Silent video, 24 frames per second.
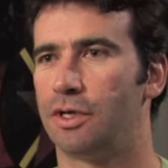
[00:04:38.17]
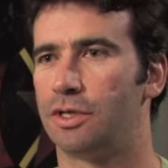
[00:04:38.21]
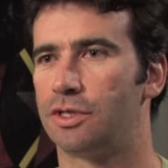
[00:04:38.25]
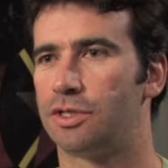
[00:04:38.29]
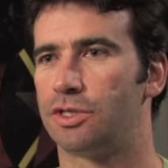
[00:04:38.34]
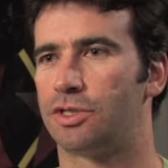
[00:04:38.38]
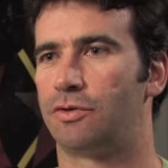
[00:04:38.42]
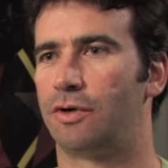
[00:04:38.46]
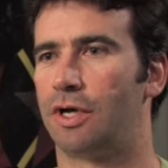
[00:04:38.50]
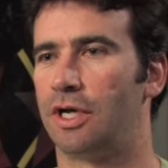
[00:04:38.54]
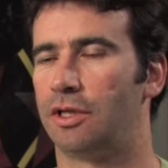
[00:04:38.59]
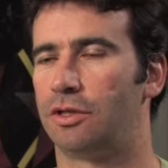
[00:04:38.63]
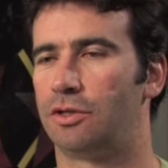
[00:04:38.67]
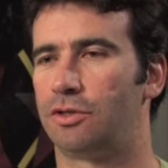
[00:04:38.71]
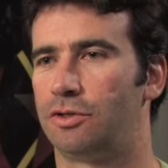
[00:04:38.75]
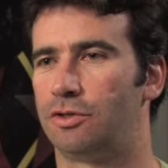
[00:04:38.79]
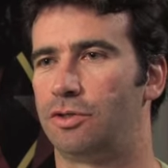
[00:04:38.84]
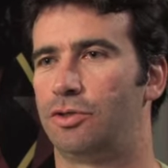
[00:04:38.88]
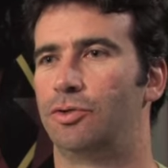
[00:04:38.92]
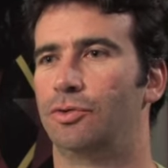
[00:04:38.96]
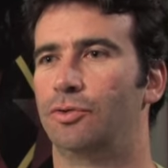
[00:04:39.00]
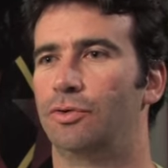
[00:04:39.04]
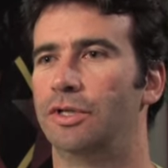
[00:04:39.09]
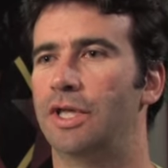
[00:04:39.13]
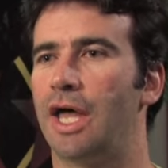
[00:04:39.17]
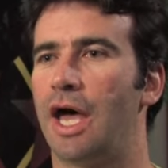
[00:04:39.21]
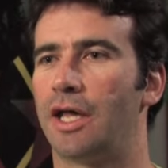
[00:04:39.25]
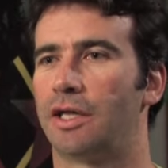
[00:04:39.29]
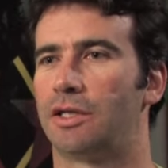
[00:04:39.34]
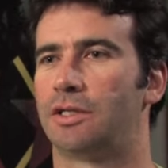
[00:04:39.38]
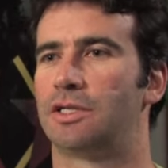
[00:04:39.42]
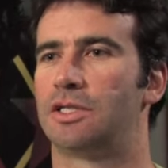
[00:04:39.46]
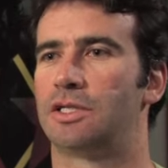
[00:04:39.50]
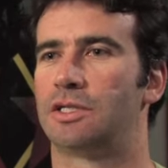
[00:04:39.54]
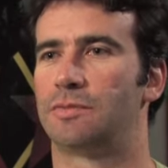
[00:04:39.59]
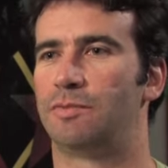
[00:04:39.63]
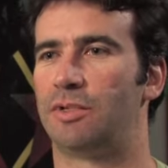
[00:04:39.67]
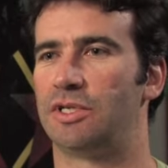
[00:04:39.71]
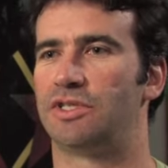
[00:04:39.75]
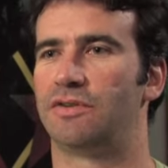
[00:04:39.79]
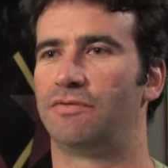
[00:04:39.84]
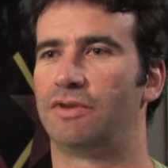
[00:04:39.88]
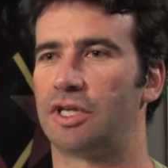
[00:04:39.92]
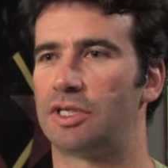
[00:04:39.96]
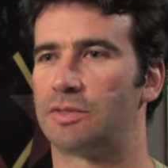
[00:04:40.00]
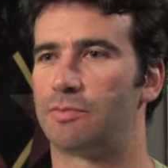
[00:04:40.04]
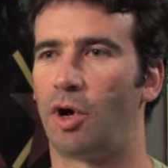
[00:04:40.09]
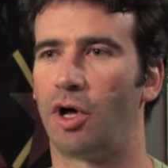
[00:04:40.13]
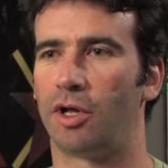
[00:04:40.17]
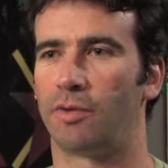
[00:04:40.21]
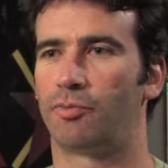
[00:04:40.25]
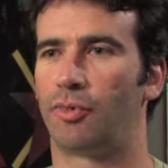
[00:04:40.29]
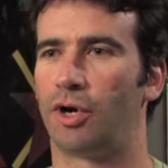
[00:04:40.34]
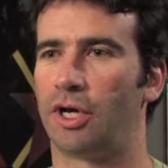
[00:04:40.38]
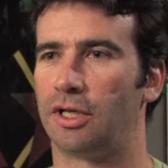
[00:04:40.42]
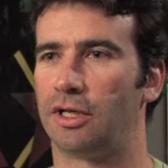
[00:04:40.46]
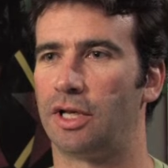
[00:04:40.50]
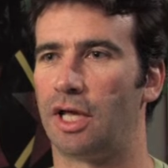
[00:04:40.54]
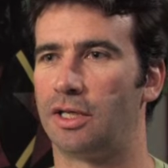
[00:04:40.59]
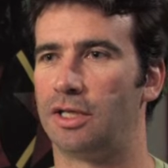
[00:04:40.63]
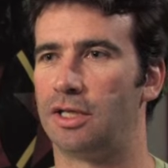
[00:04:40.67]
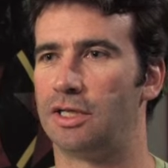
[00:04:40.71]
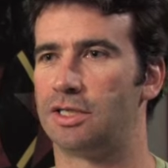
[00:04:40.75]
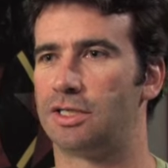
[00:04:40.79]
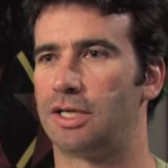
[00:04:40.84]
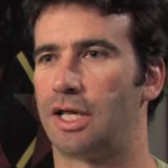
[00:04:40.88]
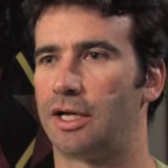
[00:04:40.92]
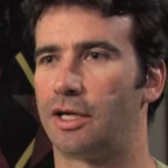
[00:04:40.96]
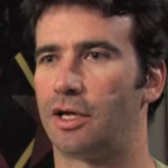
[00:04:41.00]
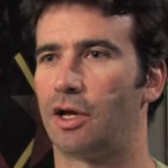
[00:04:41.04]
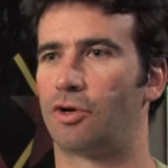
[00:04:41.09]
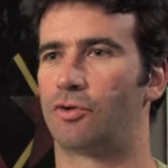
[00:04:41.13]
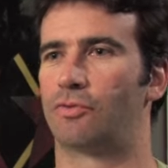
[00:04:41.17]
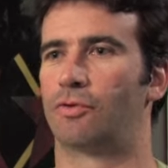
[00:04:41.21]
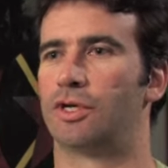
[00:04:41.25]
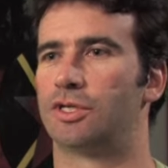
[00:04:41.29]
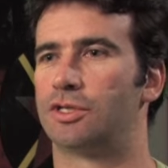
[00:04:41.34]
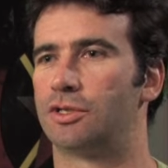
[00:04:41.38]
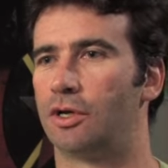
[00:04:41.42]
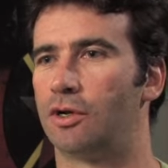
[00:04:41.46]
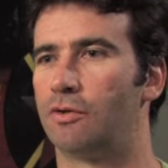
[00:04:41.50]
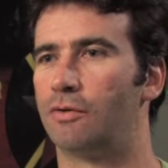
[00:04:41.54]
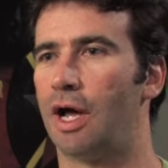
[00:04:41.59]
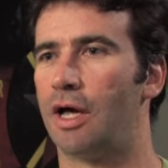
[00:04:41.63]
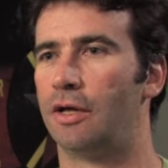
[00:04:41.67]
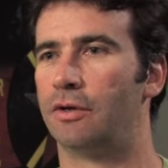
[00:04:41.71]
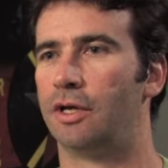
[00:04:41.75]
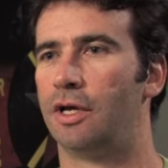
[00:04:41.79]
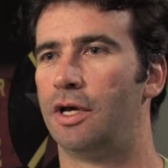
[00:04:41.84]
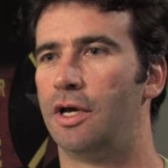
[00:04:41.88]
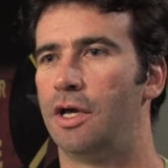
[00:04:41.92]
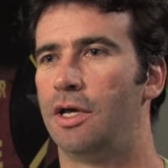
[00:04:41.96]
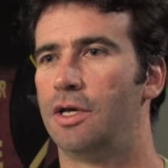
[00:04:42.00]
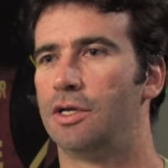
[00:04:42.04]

straight to that specific spawn point that is like across the ground.